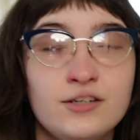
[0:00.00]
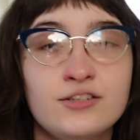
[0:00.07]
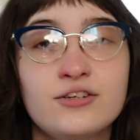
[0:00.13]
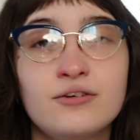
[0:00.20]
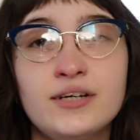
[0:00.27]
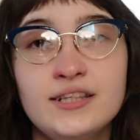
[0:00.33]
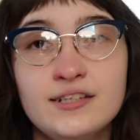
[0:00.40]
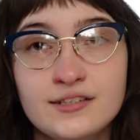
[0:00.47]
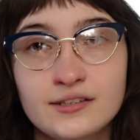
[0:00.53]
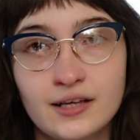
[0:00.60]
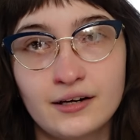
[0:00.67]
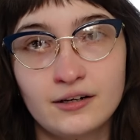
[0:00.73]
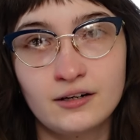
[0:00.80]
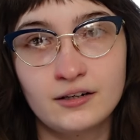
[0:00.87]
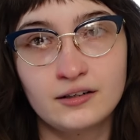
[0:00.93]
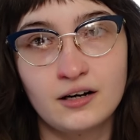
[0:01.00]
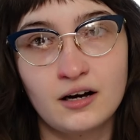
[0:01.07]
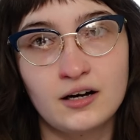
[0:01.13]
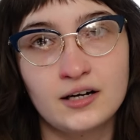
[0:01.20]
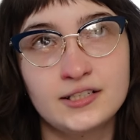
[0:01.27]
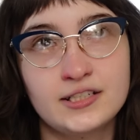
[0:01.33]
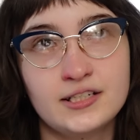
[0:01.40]
So in this letter,
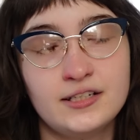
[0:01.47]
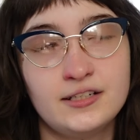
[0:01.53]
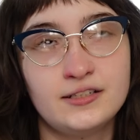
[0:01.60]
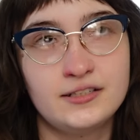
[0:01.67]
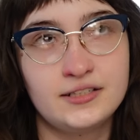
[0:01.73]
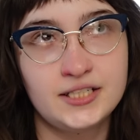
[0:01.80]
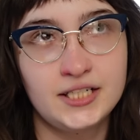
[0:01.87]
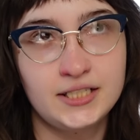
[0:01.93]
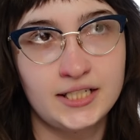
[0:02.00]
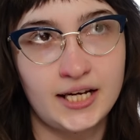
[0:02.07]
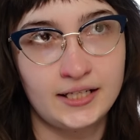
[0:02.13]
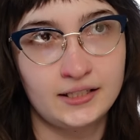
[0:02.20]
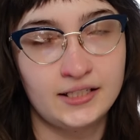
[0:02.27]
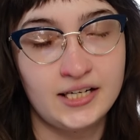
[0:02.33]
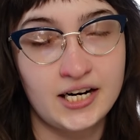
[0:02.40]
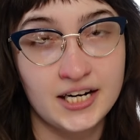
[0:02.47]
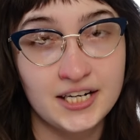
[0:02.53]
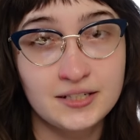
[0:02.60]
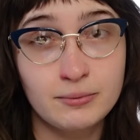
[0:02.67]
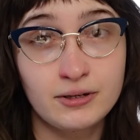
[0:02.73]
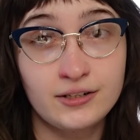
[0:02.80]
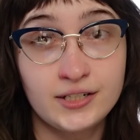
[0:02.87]
Gaunt is detailing an
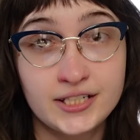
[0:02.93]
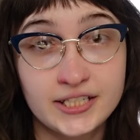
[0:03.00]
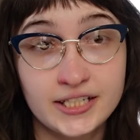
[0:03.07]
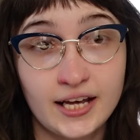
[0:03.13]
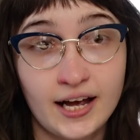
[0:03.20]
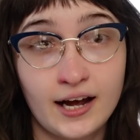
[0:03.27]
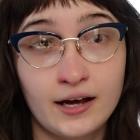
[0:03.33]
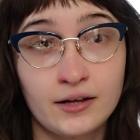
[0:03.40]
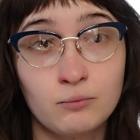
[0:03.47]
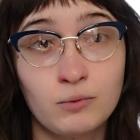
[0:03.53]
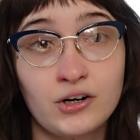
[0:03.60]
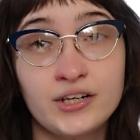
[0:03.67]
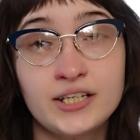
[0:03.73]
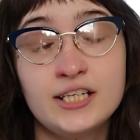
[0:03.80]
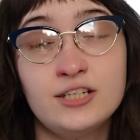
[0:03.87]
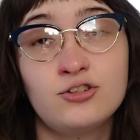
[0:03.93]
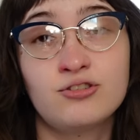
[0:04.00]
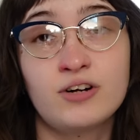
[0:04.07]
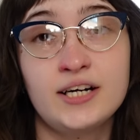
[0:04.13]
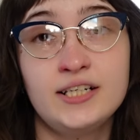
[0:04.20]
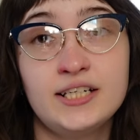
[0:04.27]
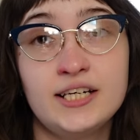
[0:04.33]
experience he had where he's
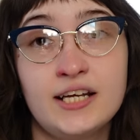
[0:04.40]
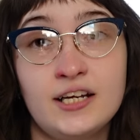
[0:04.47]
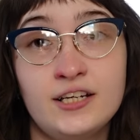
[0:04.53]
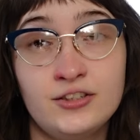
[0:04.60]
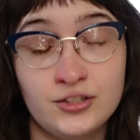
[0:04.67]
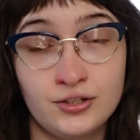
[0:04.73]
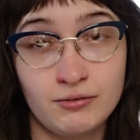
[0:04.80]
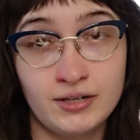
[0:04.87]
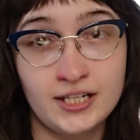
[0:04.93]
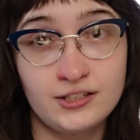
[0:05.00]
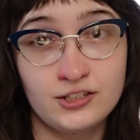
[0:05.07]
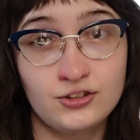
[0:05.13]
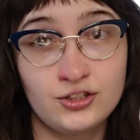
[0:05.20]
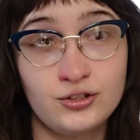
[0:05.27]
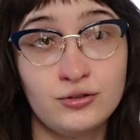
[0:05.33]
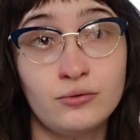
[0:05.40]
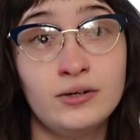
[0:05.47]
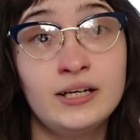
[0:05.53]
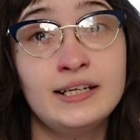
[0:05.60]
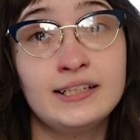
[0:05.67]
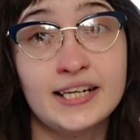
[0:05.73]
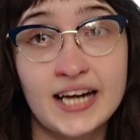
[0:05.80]
trying to get his unit
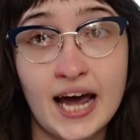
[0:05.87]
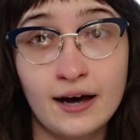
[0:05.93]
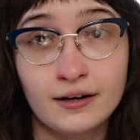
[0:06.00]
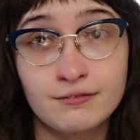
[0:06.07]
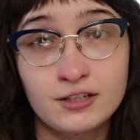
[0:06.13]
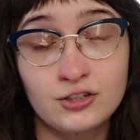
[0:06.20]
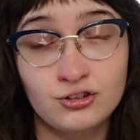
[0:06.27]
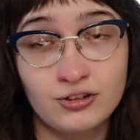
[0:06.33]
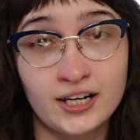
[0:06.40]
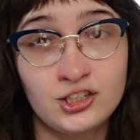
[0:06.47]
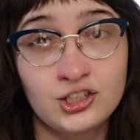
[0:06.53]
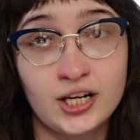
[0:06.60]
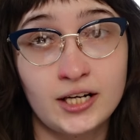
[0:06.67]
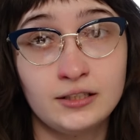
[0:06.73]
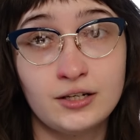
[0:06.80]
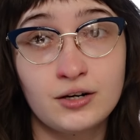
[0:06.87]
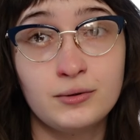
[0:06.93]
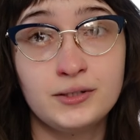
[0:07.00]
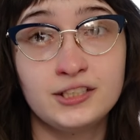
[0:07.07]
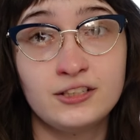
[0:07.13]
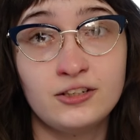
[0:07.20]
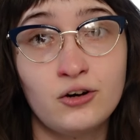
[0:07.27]
to get out of the trench and go
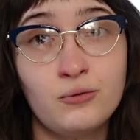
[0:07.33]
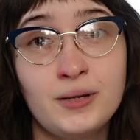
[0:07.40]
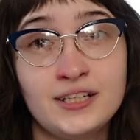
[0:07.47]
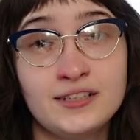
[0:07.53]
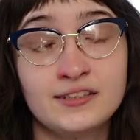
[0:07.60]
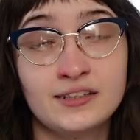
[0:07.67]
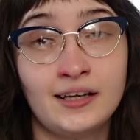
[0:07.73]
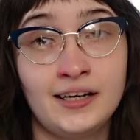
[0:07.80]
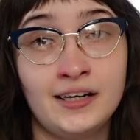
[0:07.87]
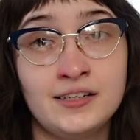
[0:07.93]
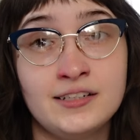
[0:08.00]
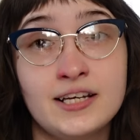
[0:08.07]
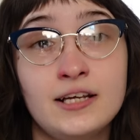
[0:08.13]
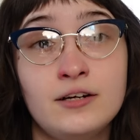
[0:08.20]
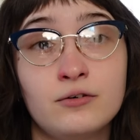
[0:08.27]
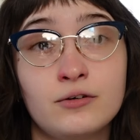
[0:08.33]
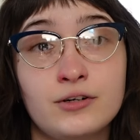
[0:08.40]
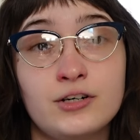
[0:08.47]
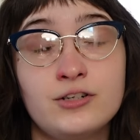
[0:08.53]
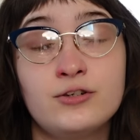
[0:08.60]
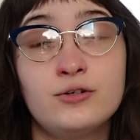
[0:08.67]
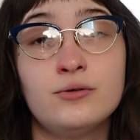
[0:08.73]
into no man's land in
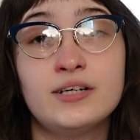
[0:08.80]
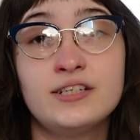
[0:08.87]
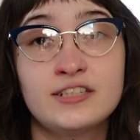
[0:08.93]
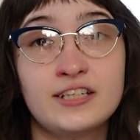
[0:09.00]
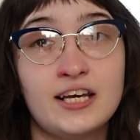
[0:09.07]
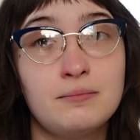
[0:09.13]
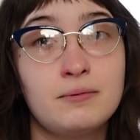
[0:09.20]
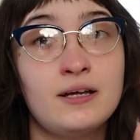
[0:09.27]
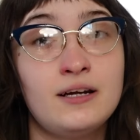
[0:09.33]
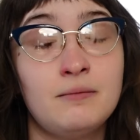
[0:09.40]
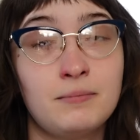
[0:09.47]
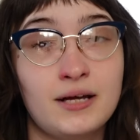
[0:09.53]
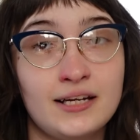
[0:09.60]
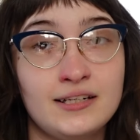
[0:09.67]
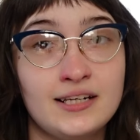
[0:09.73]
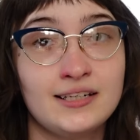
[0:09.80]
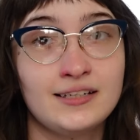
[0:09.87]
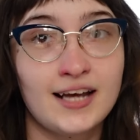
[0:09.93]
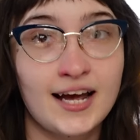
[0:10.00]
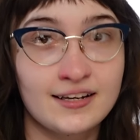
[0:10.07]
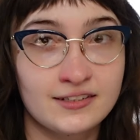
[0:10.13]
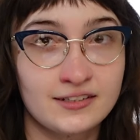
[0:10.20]
order to escape an impending
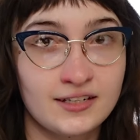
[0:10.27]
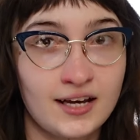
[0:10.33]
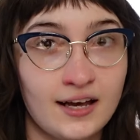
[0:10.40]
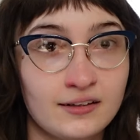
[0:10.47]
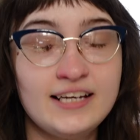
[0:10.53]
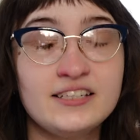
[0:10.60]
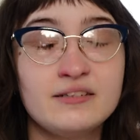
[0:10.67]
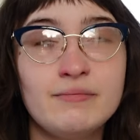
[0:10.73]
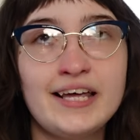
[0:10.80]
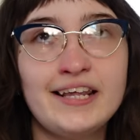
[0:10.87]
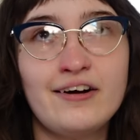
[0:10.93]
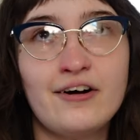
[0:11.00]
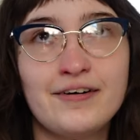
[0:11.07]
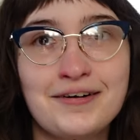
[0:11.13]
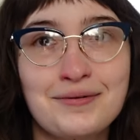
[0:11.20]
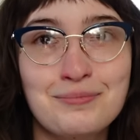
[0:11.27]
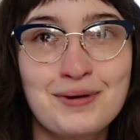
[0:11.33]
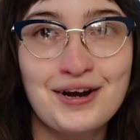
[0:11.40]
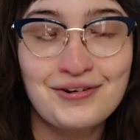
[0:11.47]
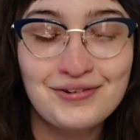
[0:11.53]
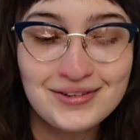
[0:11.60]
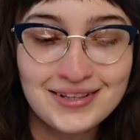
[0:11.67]
gas attack. His men are
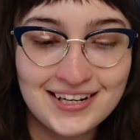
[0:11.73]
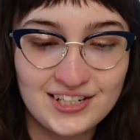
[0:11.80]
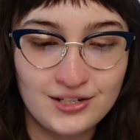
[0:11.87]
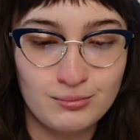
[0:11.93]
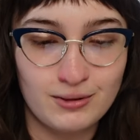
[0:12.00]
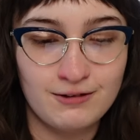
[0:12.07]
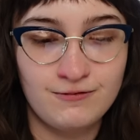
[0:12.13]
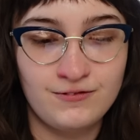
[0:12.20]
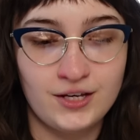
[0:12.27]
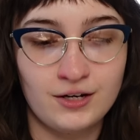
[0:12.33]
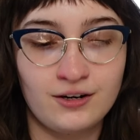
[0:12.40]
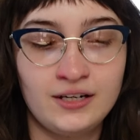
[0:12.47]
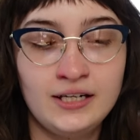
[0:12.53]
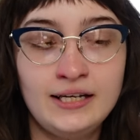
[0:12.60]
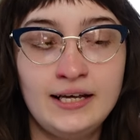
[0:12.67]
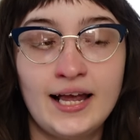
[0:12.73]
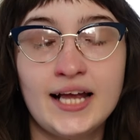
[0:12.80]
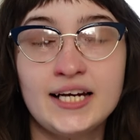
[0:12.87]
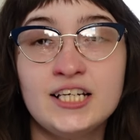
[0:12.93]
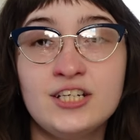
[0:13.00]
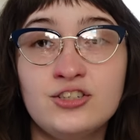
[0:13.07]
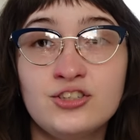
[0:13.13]
paralyzed by fear,
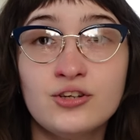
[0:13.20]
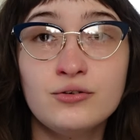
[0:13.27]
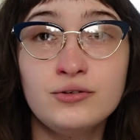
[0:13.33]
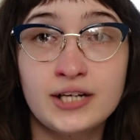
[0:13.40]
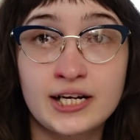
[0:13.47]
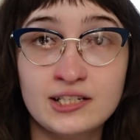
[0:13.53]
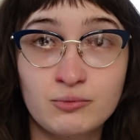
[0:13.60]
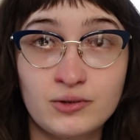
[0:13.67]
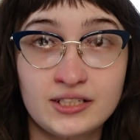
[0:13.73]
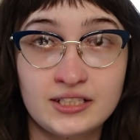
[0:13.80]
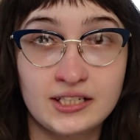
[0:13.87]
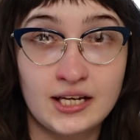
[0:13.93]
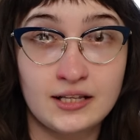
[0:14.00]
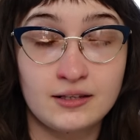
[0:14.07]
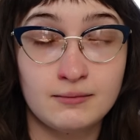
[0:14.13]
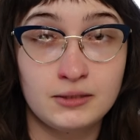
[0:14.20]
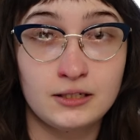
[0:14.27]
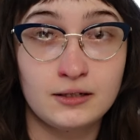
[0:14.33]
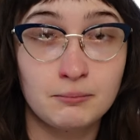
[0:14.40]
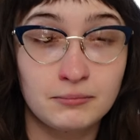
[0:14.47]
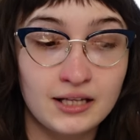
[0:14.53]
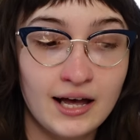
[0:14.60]
and he's so desperate to get them
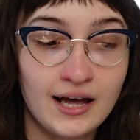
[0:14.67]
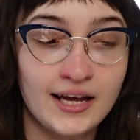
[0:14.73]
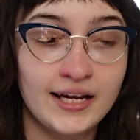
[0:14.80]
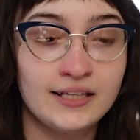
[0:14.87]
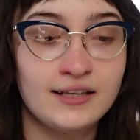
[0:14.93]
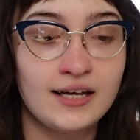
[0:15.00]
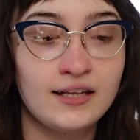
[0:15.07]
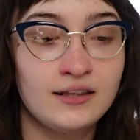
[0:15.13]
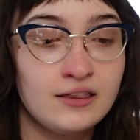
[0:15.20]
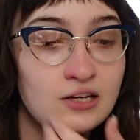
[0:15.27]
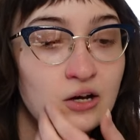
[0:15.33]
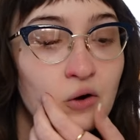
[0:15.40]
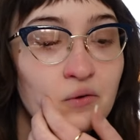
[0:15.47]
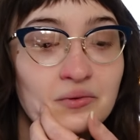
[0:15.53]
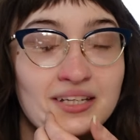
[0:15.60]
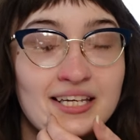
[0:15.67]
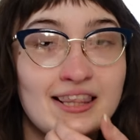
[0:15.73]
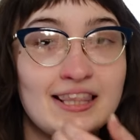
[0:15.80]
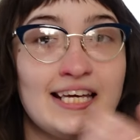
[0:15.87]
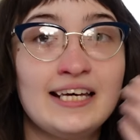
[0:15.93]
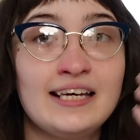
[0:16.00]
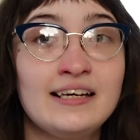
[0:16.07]
to comply that the only
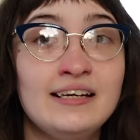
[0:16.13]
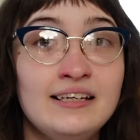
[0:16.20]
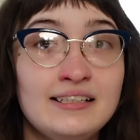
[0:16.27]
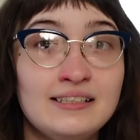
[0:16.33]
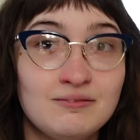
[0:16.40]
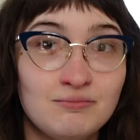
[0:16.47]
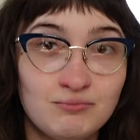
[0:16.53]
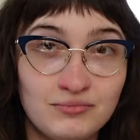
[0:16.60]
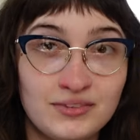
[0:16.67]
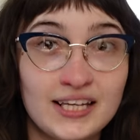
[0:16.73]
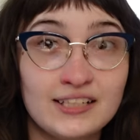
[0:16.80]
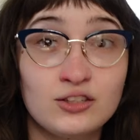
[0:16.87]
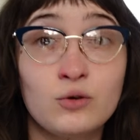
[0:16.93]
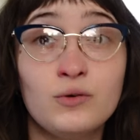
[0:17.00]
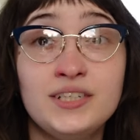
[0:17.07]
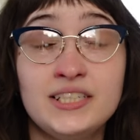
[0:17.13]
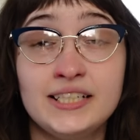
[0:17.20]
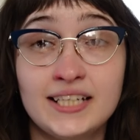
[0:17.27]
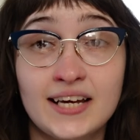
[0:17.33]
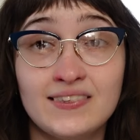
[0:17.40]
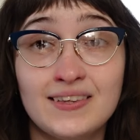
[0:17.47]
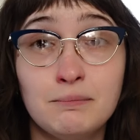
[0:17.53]
thing that's going to
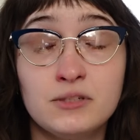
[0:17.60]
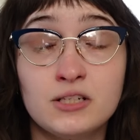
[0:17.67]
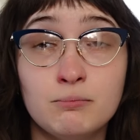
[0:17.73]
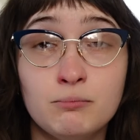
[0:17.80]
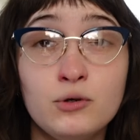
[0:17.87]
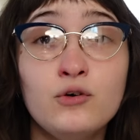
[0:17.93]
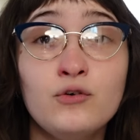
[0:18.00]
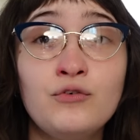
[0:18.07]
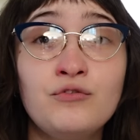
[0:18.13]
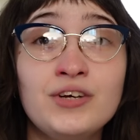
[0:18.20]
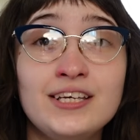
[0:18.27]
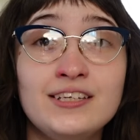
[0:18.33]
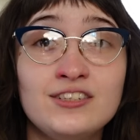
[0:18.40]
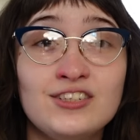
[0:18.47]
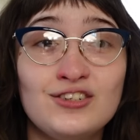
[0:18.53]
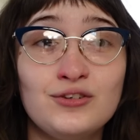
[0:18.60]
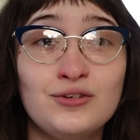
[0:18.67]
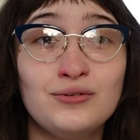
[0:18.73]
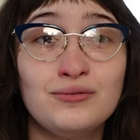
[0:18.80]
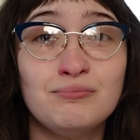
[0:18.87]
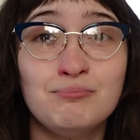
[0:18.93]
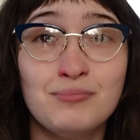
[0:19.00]
get them to move is
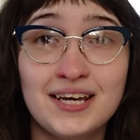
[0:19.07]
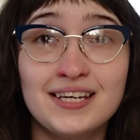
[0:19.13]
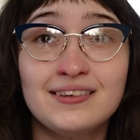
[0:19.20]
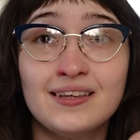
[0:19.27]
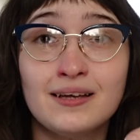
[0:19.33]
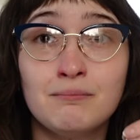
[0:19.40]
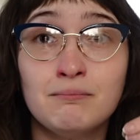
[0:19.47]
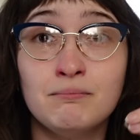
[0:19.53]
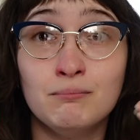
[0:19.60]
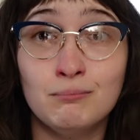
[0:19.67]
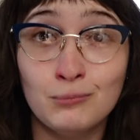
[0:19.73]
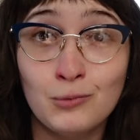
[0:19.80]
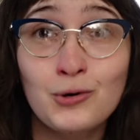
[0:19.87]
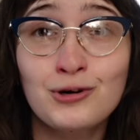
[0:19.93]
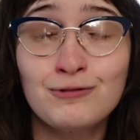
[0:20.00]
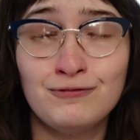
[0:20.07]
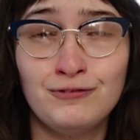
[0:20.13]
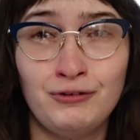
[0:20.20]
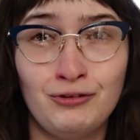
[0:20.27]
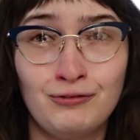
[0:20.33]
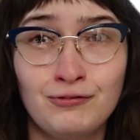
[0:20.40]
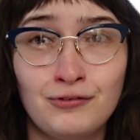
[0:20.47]
to make them more
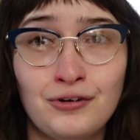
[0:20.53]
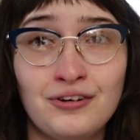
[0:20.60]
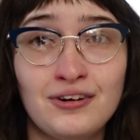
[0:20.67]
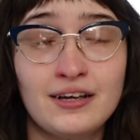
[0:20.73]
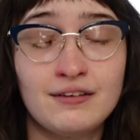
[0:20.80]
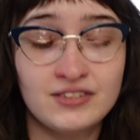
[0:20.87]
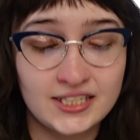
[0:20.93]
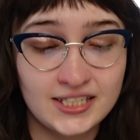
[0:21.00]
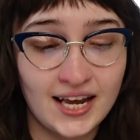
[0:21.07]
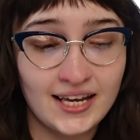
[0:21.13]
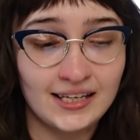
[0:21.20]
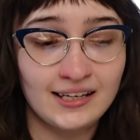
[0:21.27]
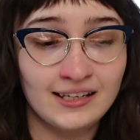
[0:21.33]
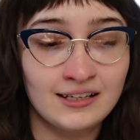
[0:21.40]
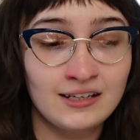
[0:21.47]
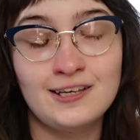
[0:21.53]
fearful of staying.